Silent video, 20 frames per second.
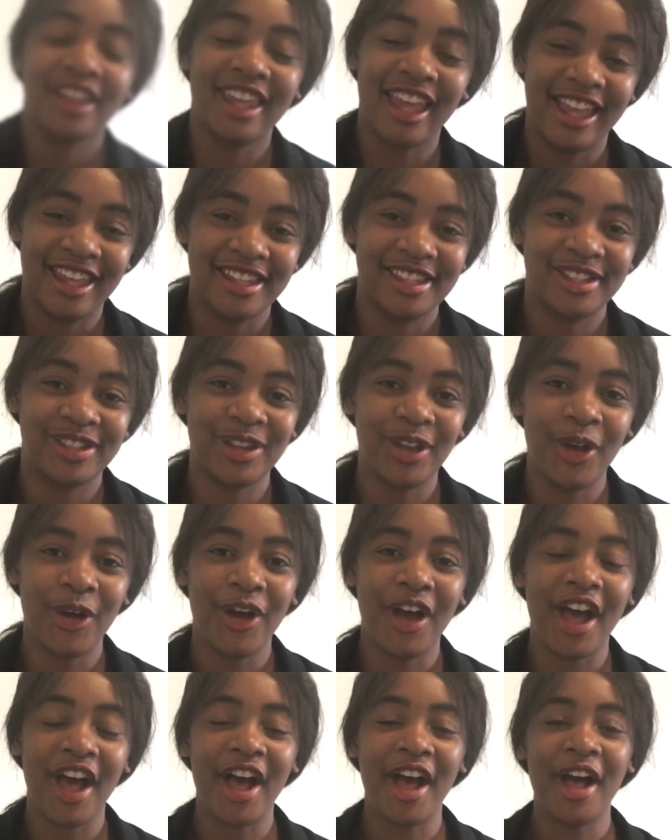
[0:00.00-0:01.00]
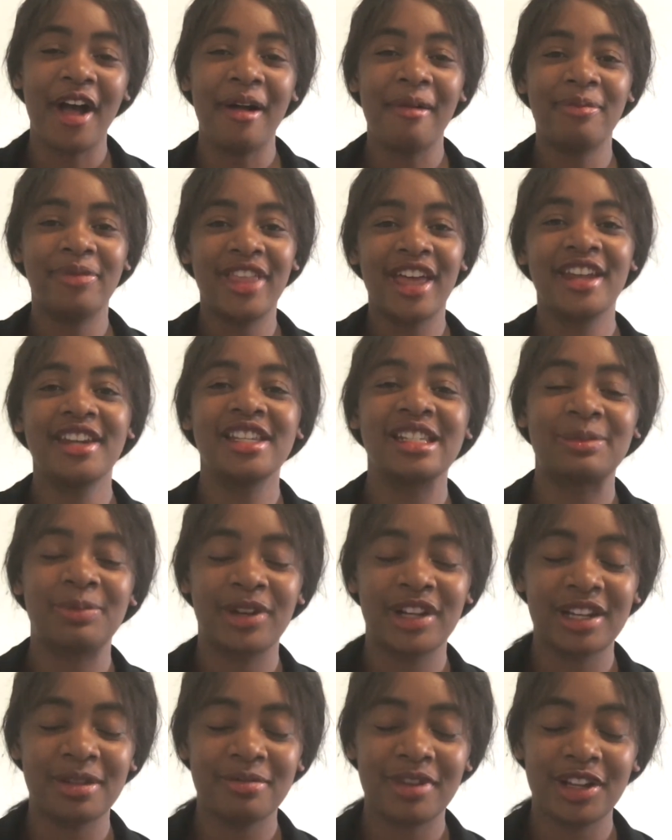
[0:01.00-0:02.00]
Okay, so that is
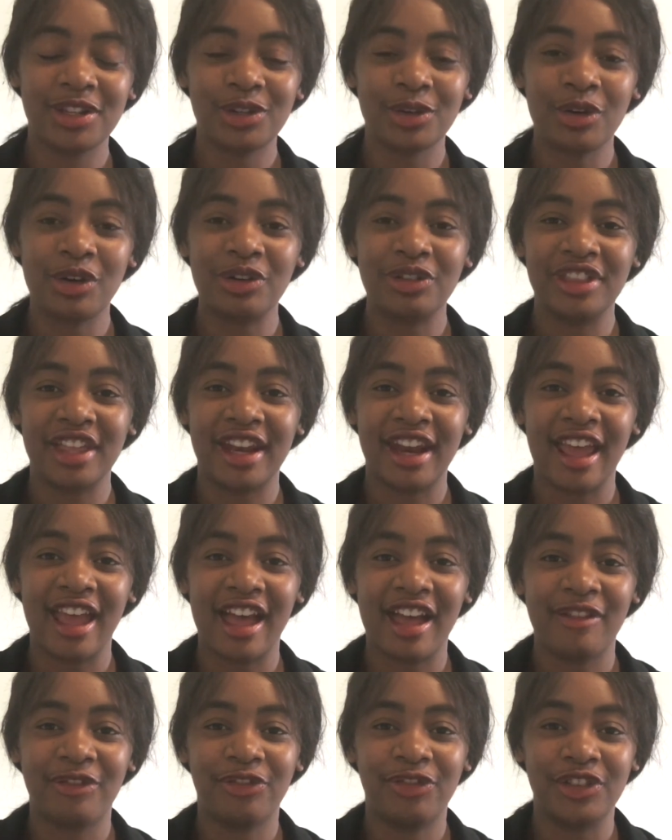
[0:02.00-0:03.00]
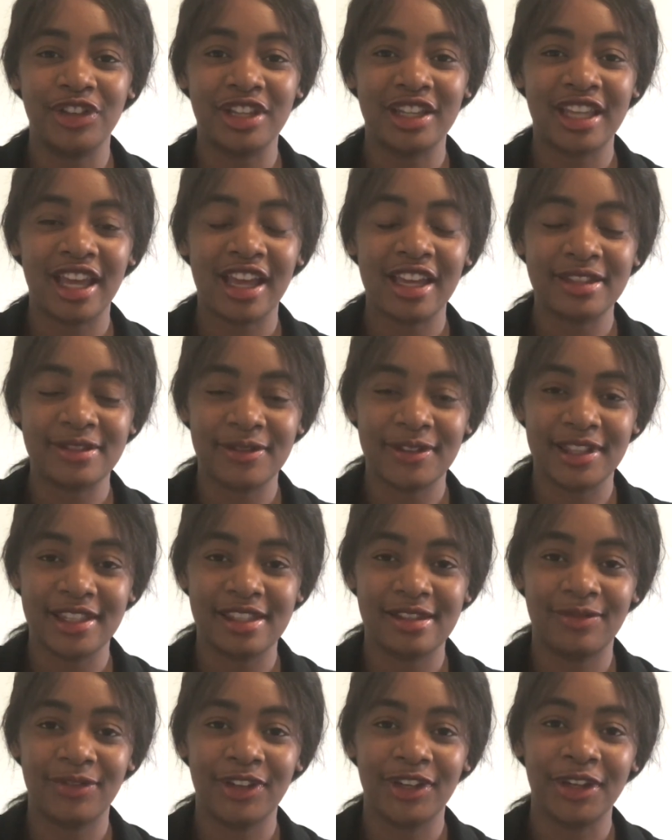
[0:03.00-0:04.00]
pretty much all that I have for you guys for
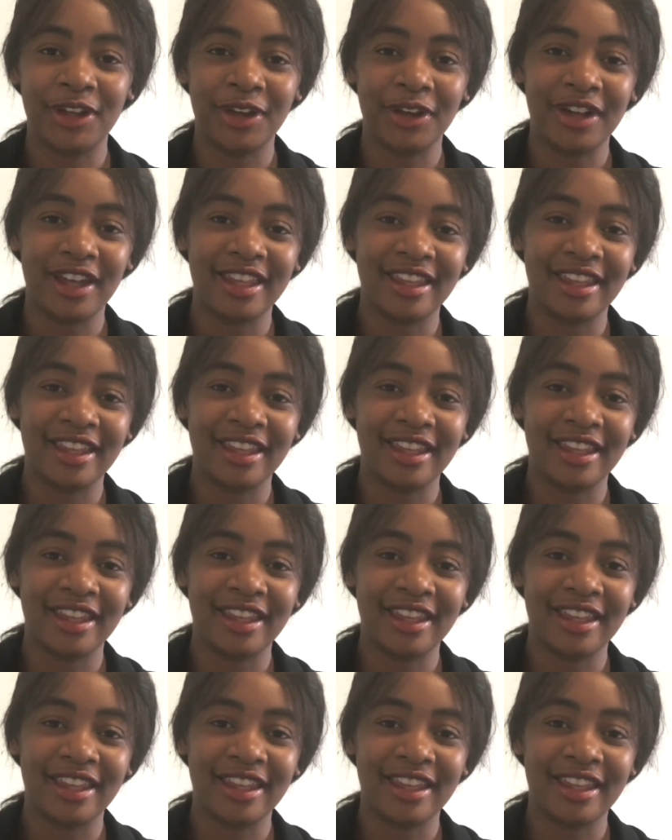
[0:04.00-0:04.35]
this video.